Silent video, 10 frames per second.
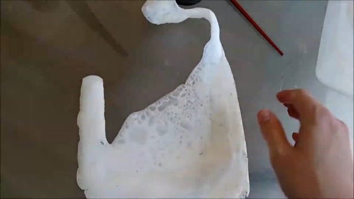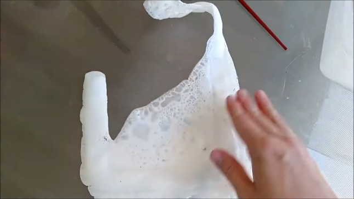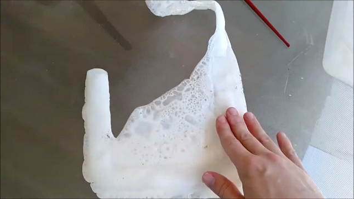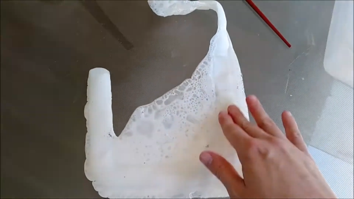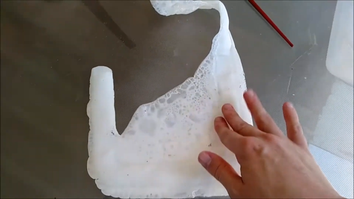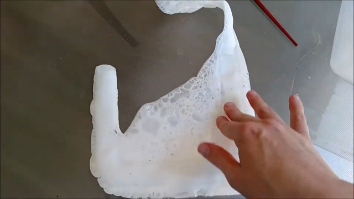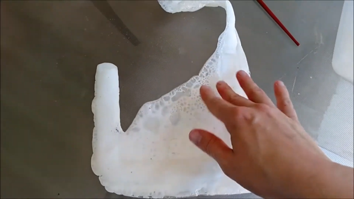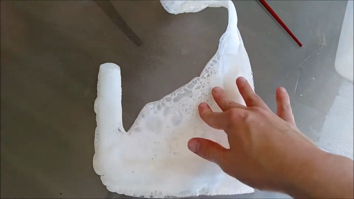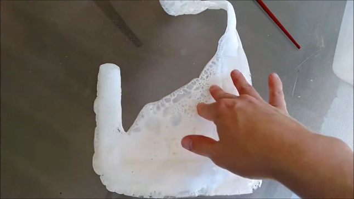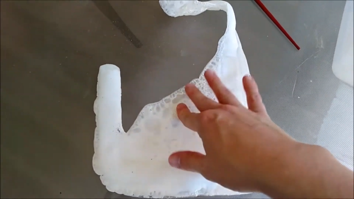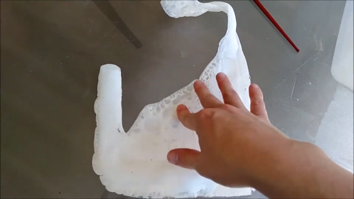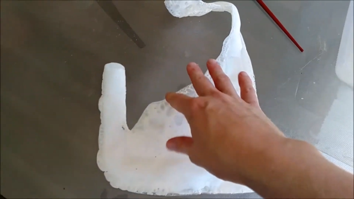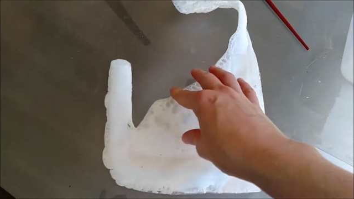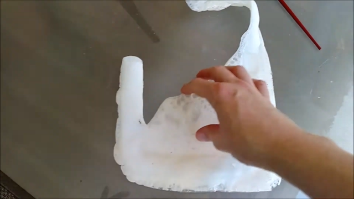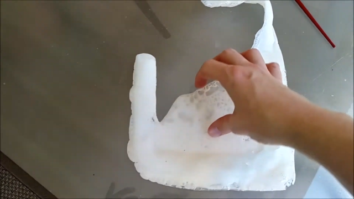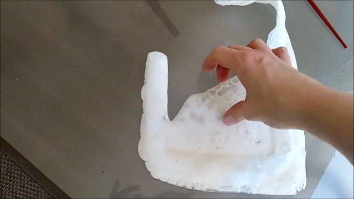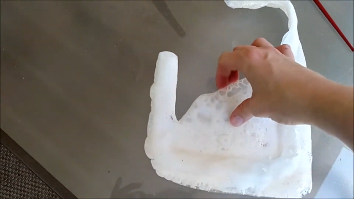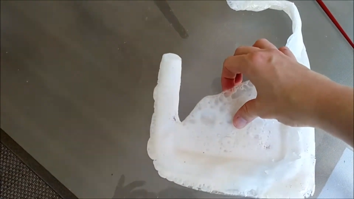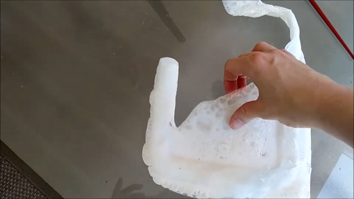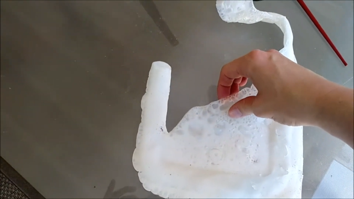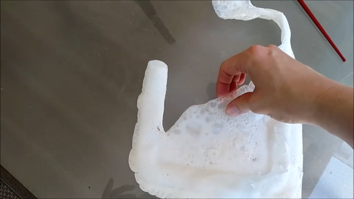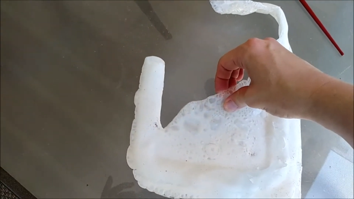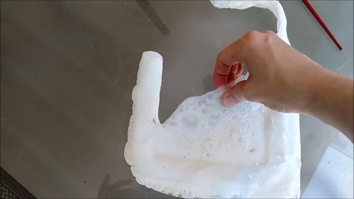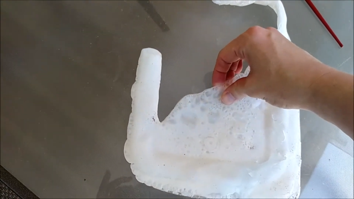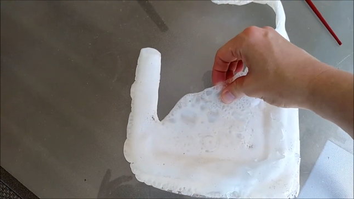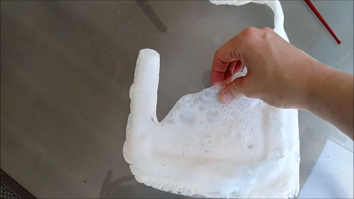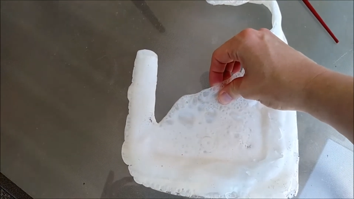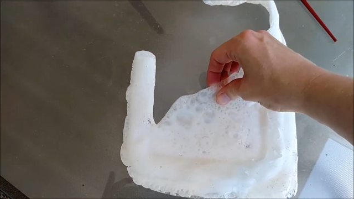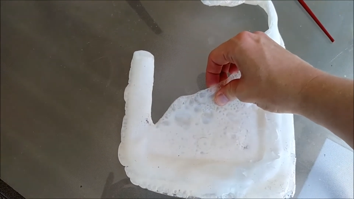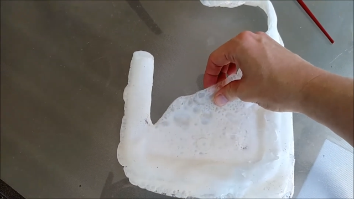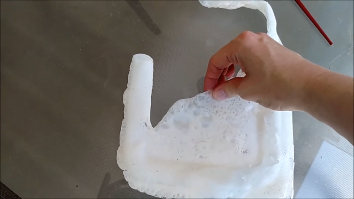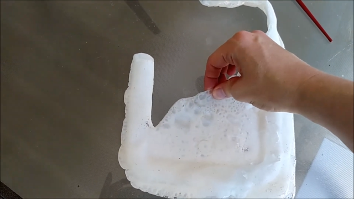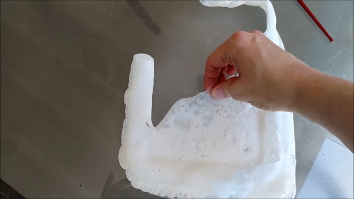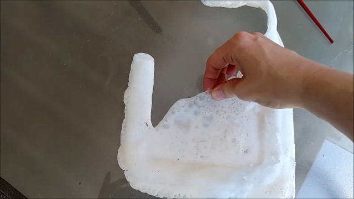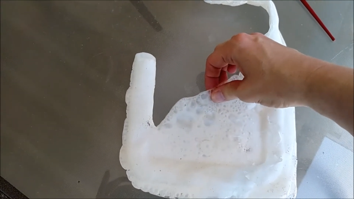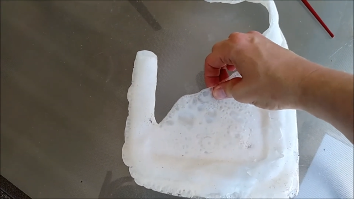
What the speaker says: (no speaker visible)